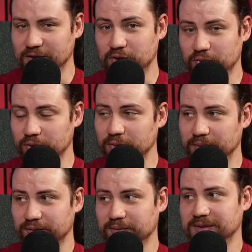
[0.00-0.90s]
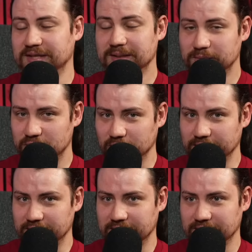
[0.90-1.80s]
True, but from deep
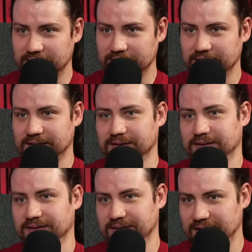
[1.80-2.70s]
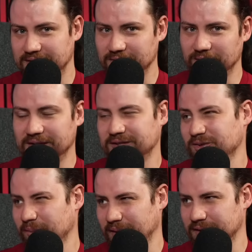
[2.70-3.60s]
strike, it's not. It's
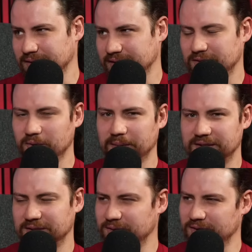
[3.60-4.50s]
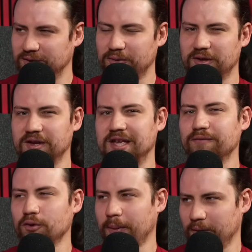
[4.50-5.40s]
not bad. It's not bad to
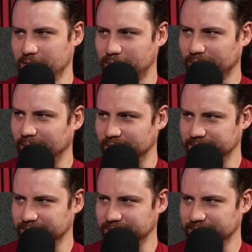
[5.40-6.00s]
give your opponent a problem.